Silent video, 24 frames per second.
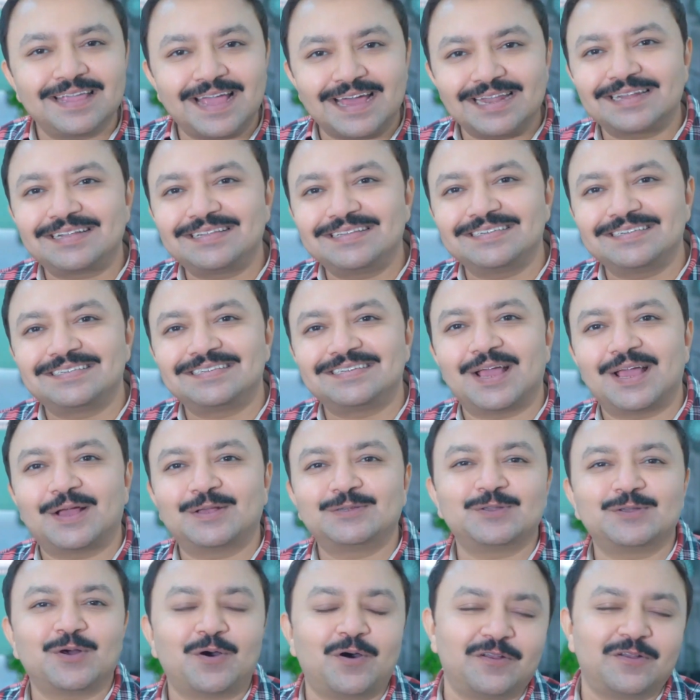
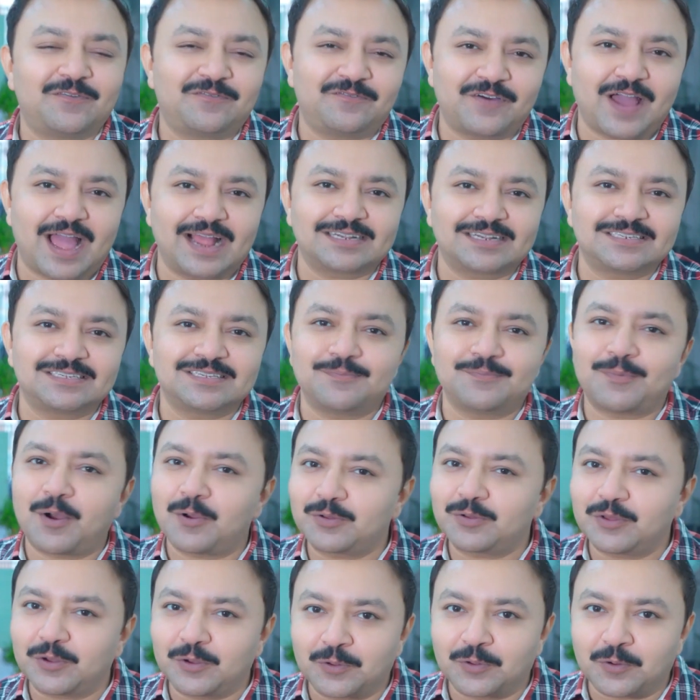characteristics, or facts
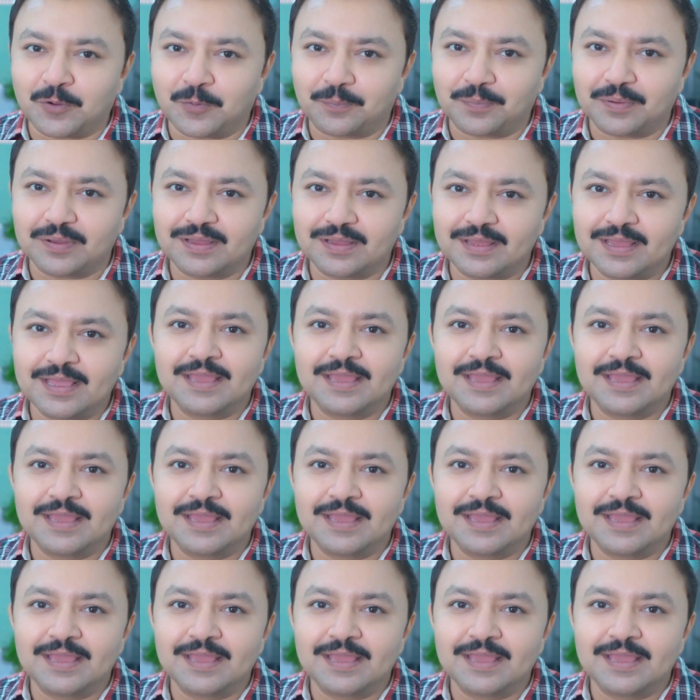about a group.